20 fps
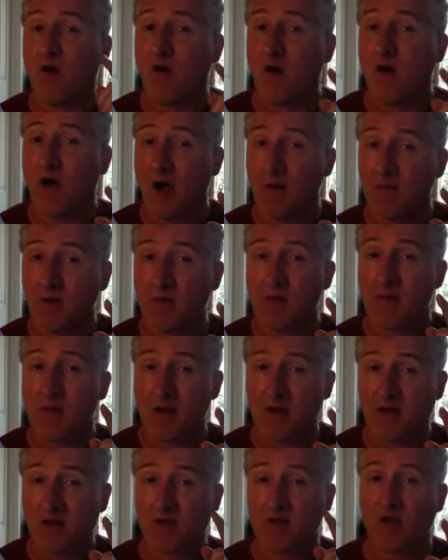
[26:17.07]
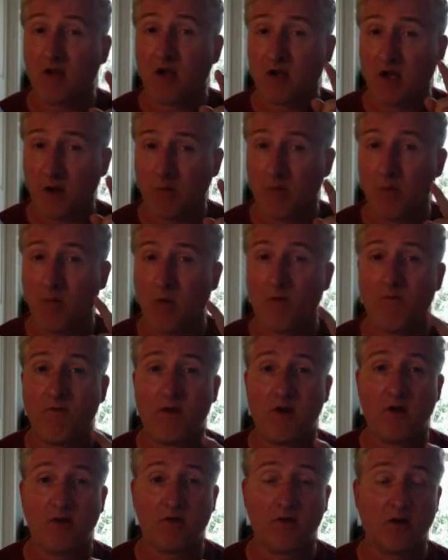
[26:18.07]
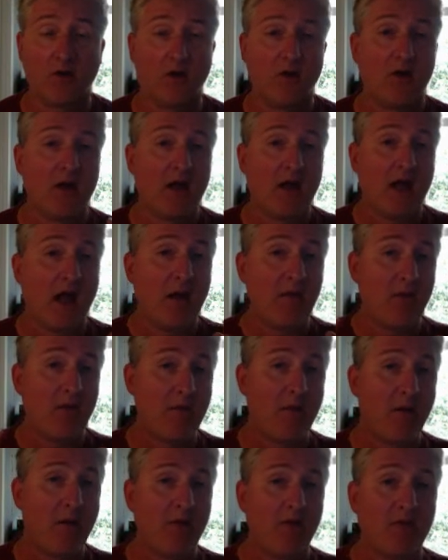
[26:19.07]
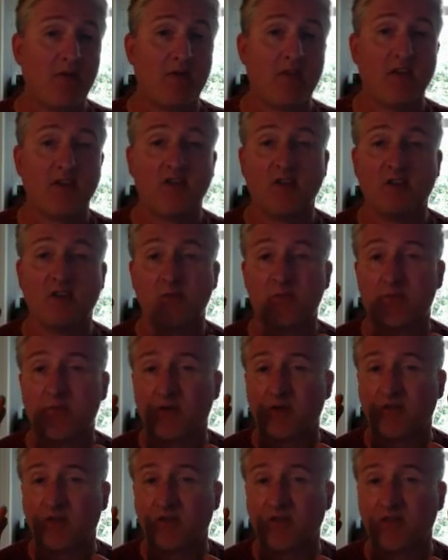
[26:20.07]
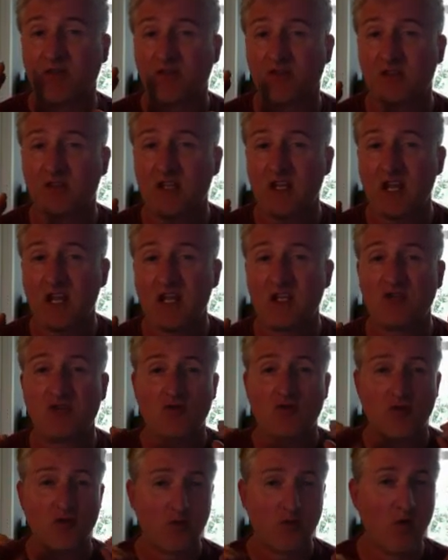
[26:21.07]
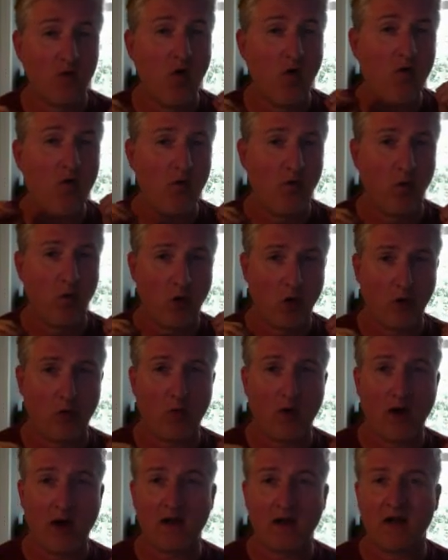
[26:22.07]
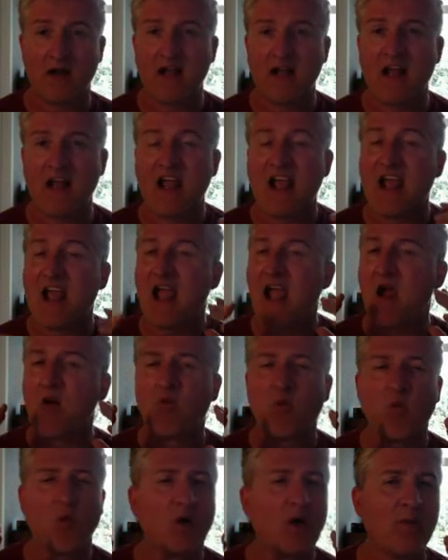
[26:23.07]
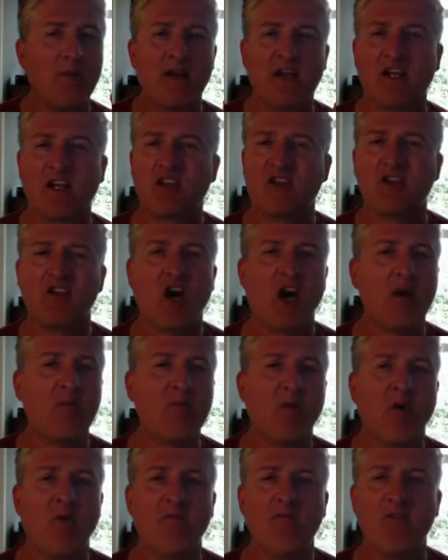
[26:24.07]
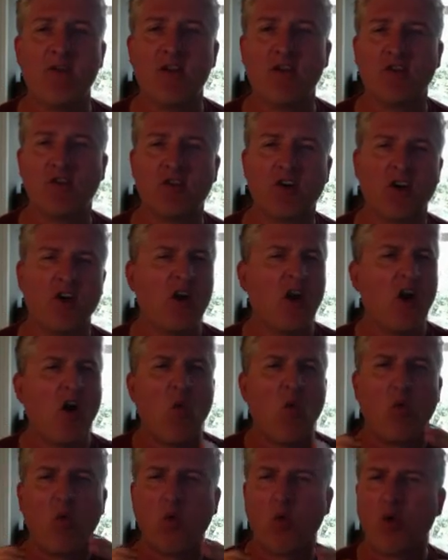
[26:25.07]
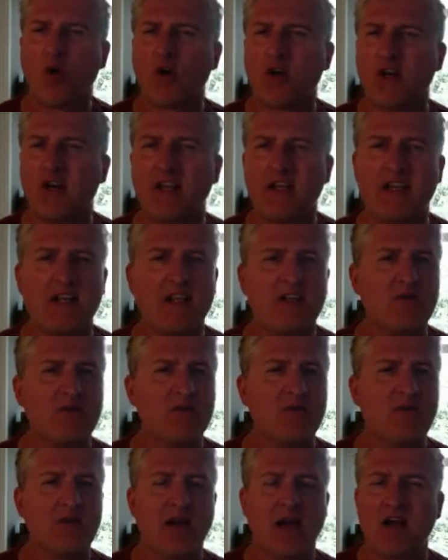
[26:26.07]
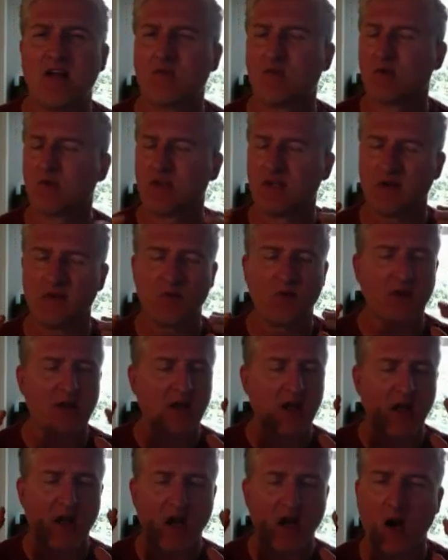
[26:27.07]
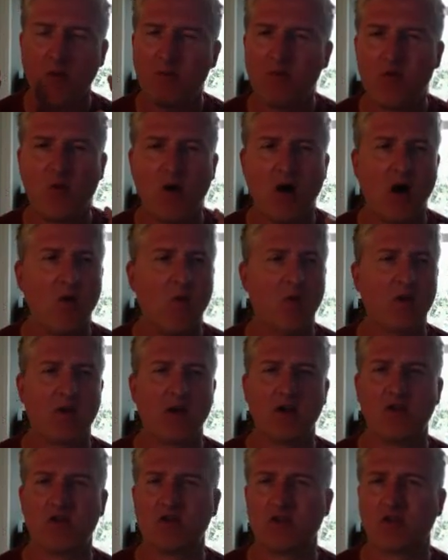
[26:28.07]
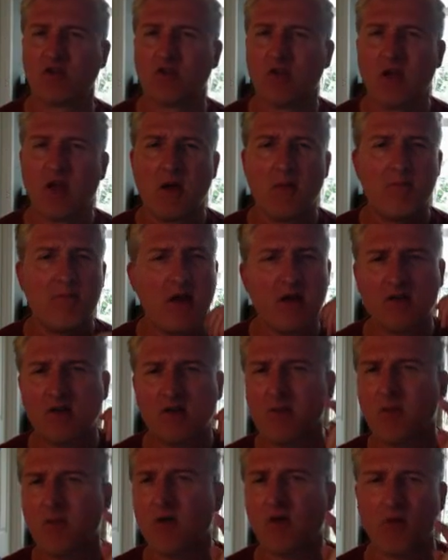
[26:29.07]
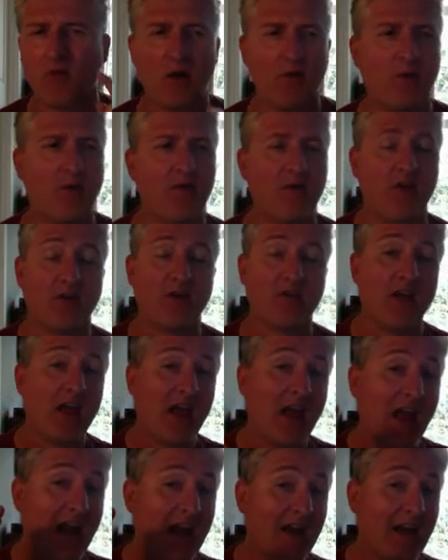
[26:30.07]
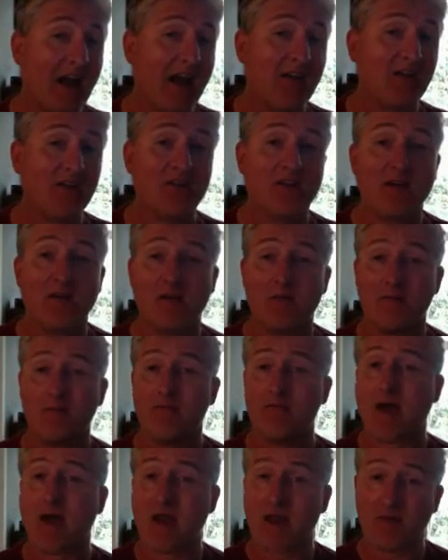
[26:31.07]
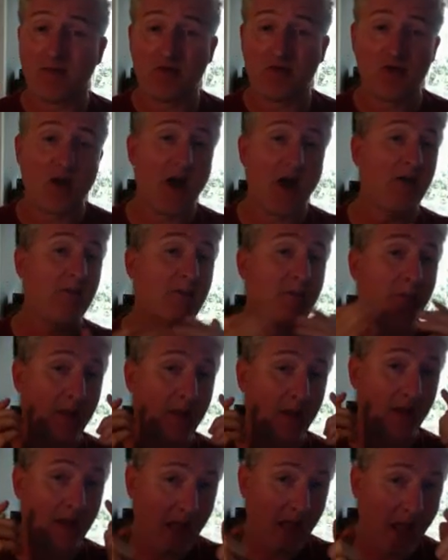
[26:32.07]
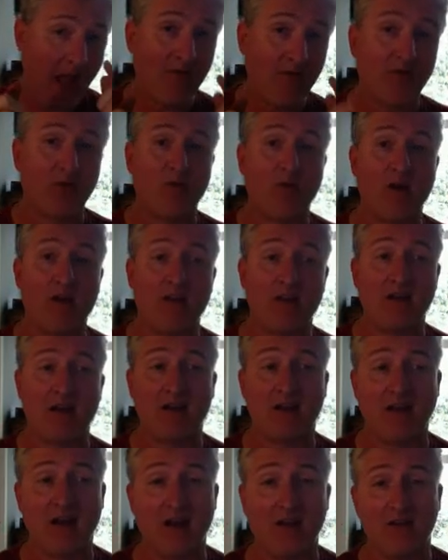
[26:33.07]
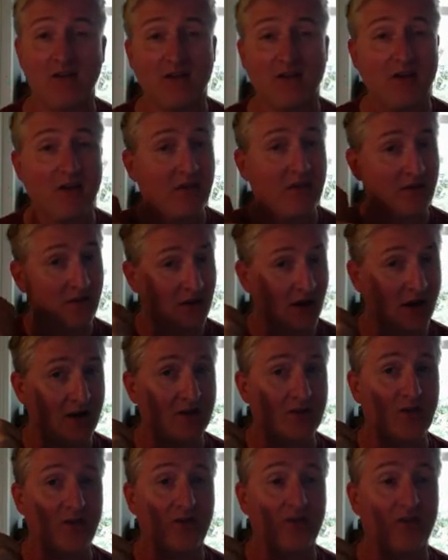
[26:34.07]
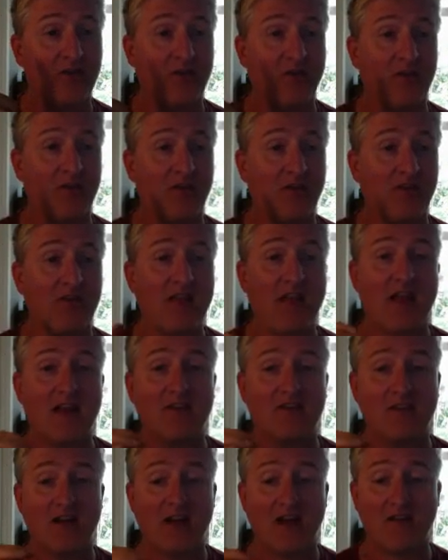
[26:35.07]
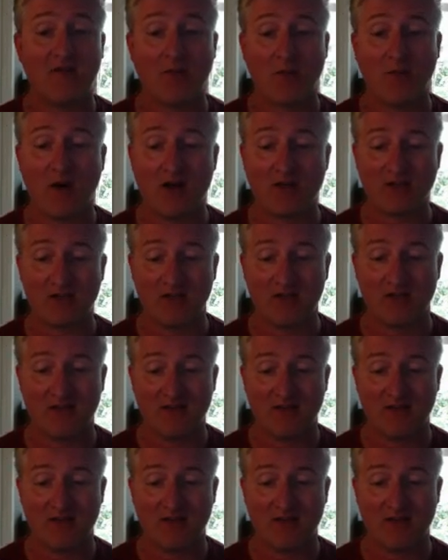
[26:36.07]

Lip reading: I'm going to be making a couple more videos here. And remember, this is Prestige Groove Worldwide. And we're going to make a ton more videos here. We're going to get you guys. We're going to help you out. We're going to just make some incredible videos. Hey guys, my name is John. Have a great day, guys. Talk to you soon. Thanks, guys, for watching.